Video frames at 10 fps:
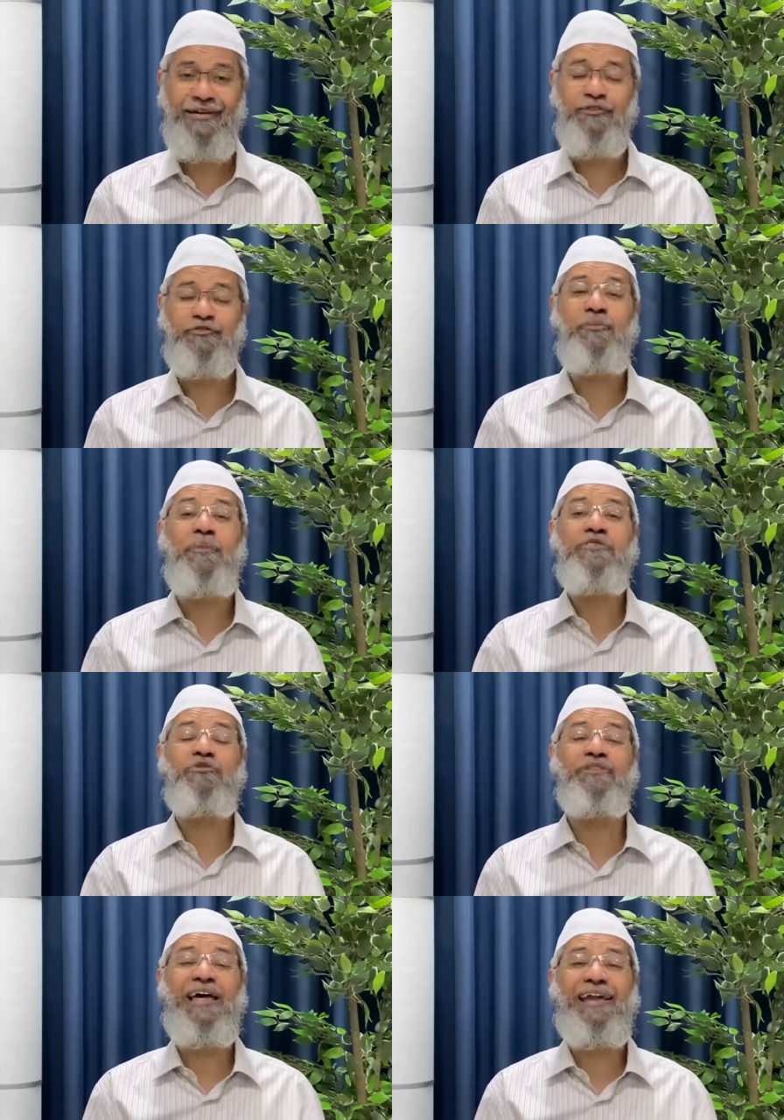So much
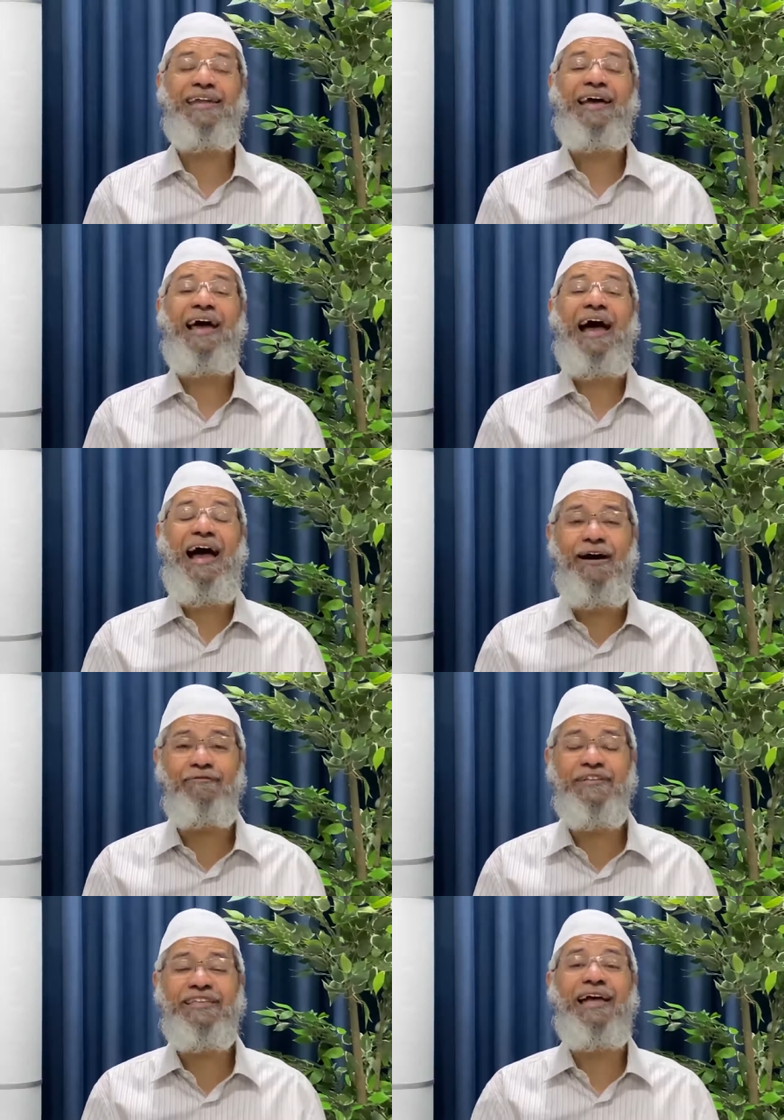so that
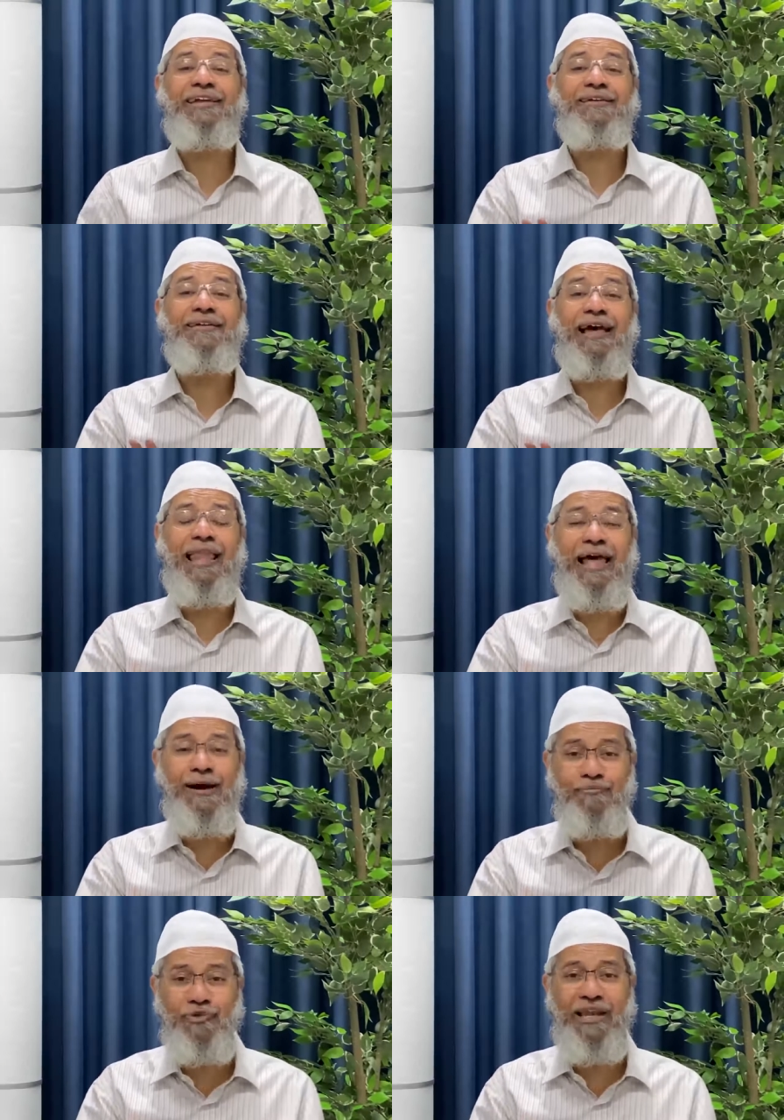after that,
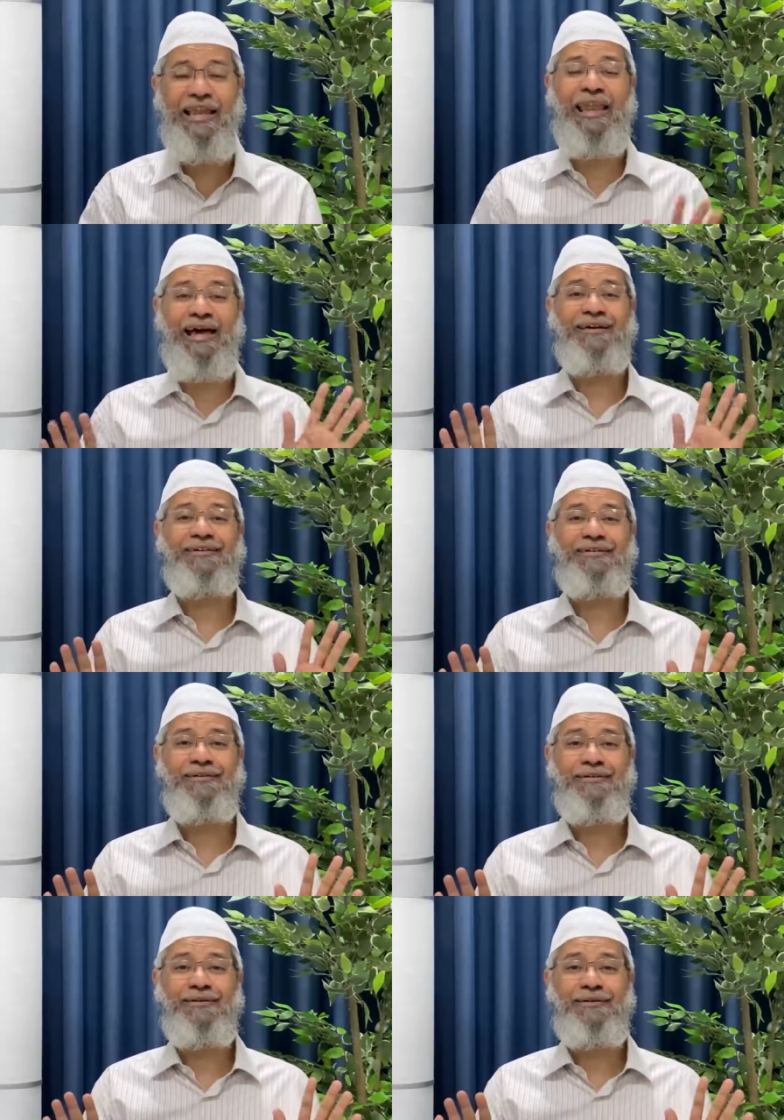Alhamdulillah,
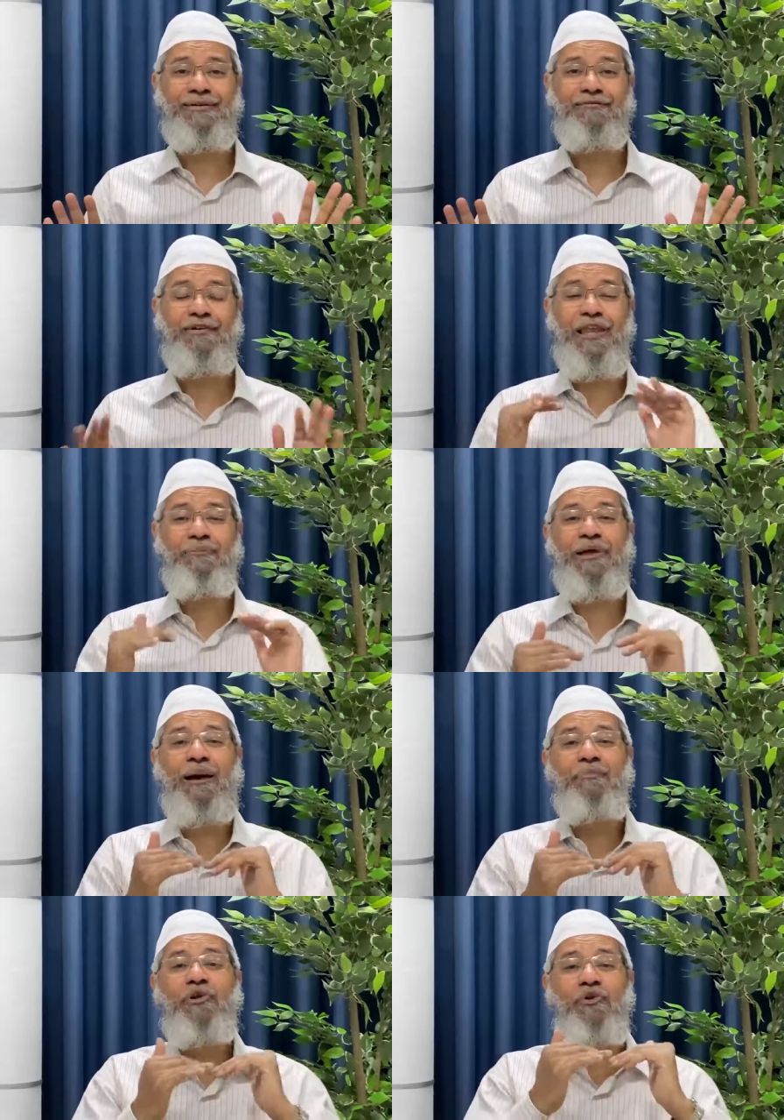William
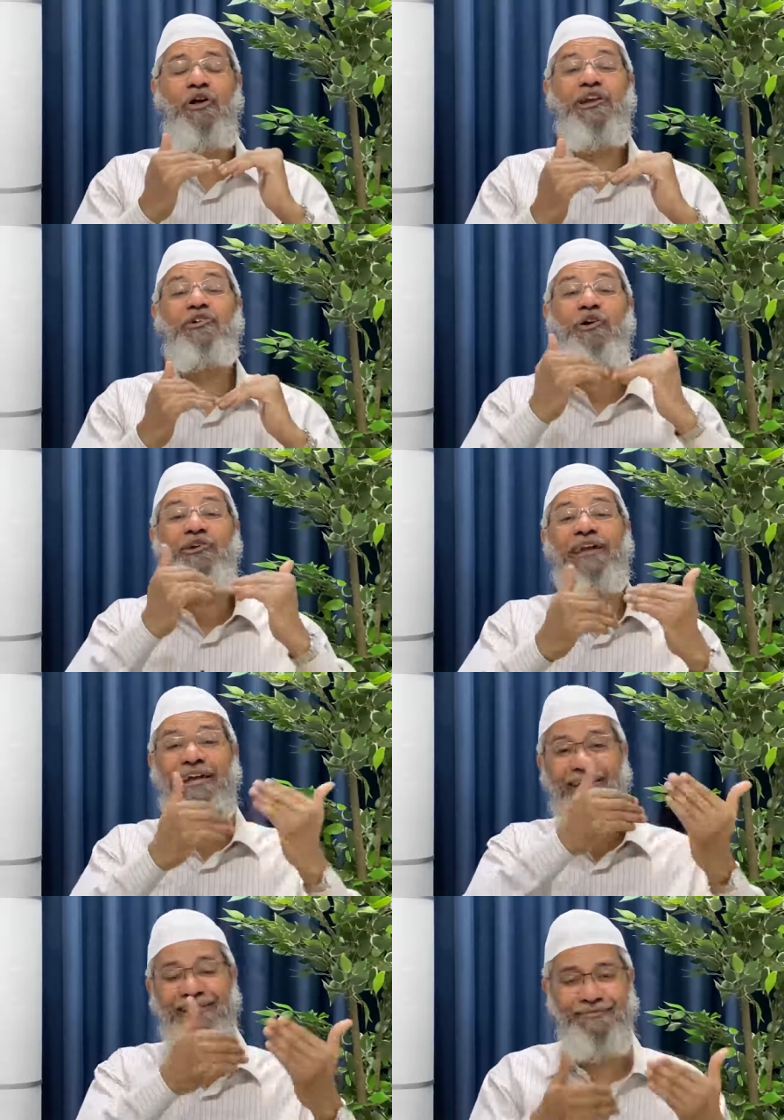Campbell who got a
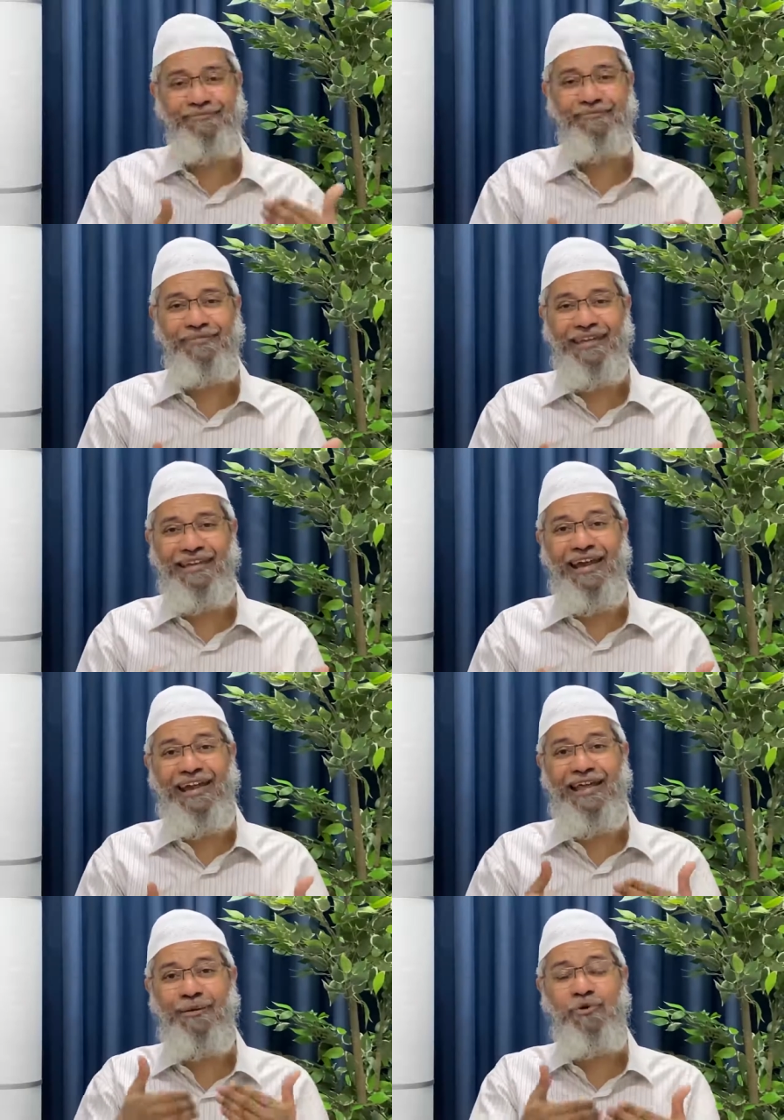doctorate in
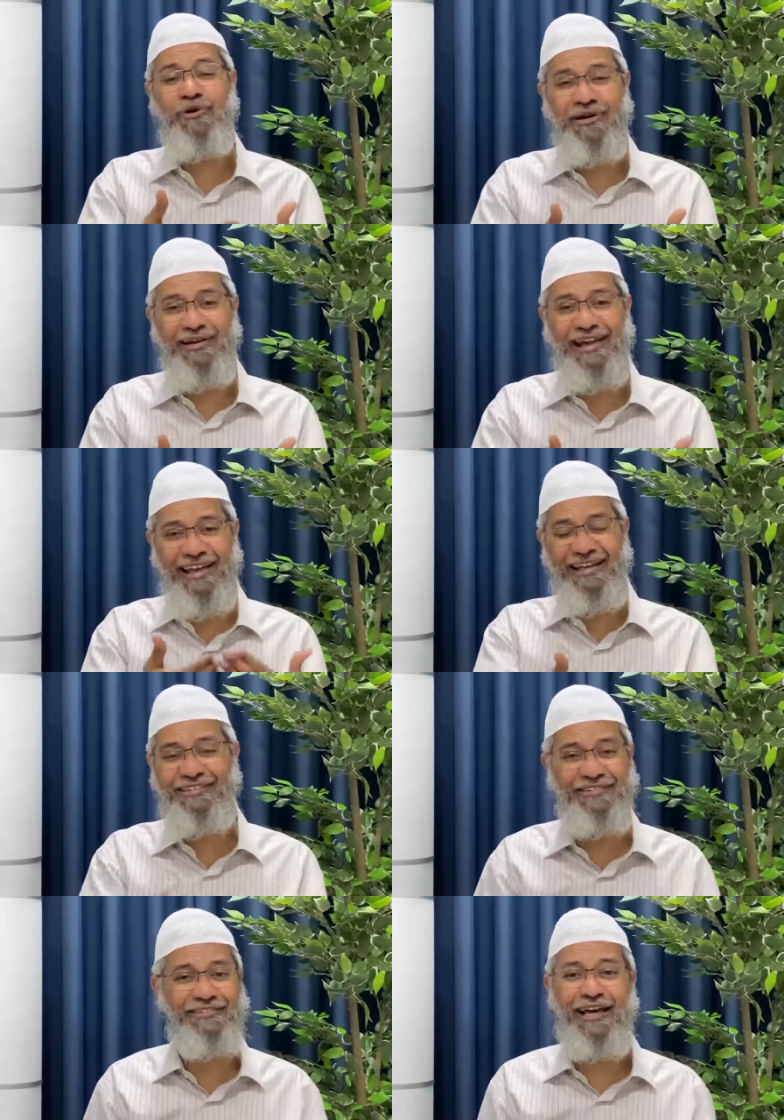writing a book against
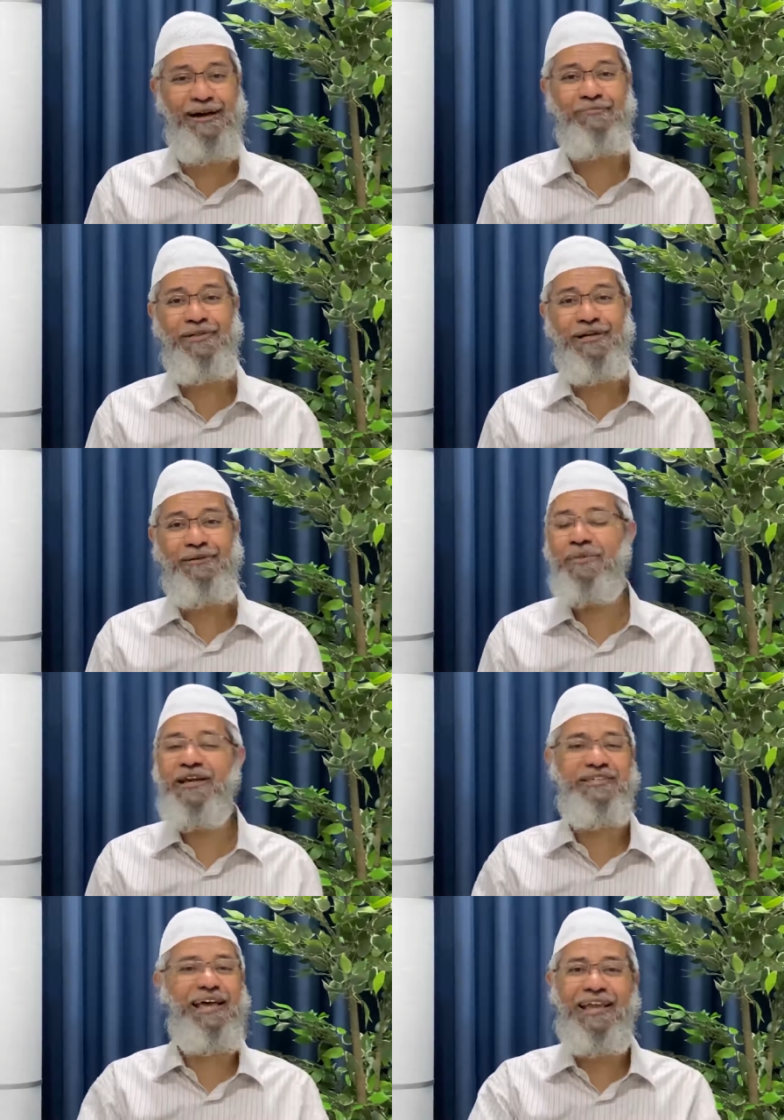Islam,
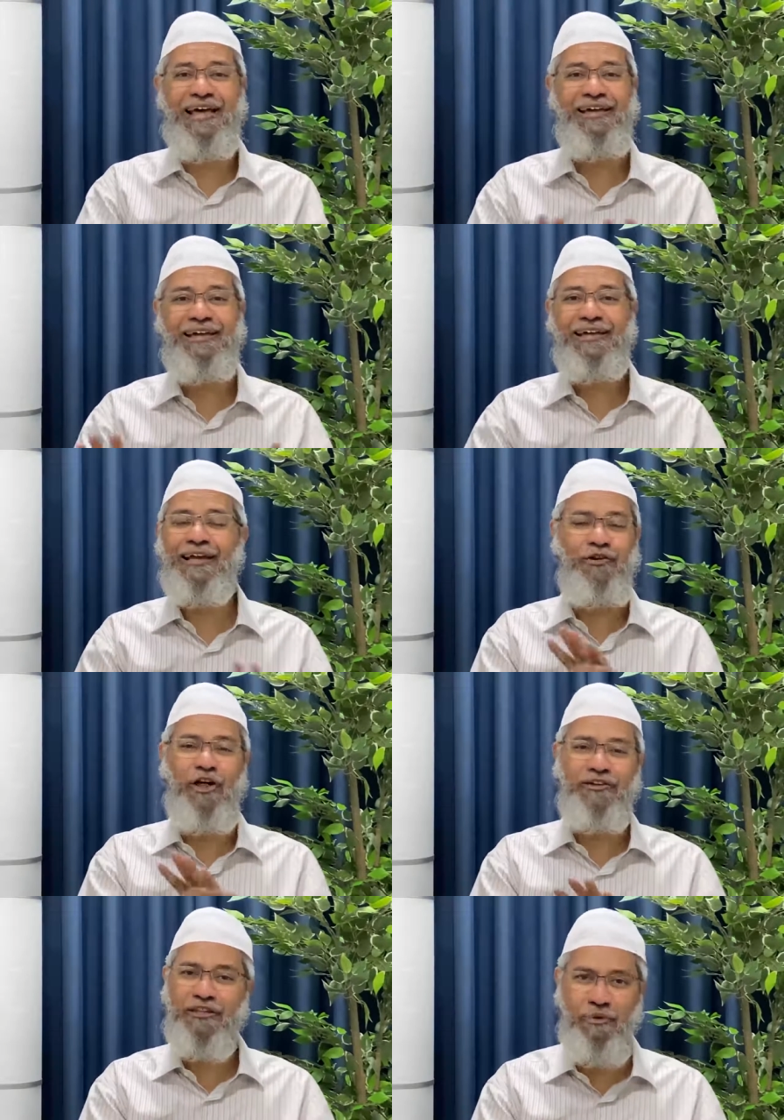mashallah, it
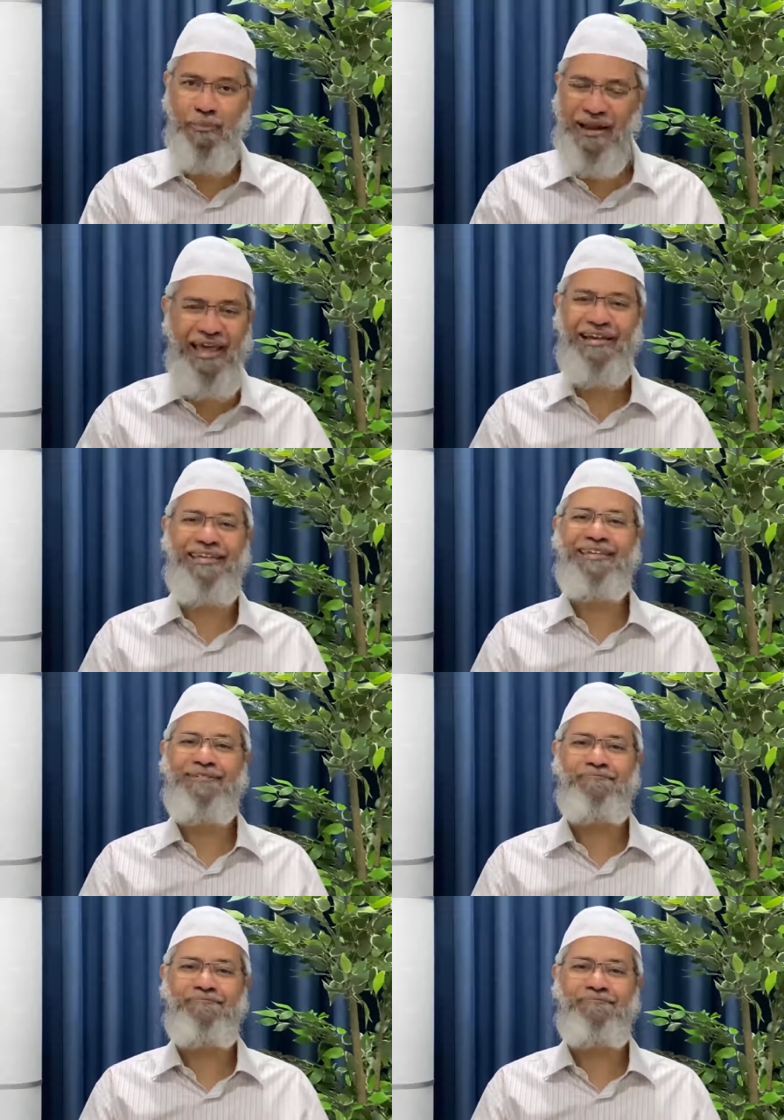lost its popularity.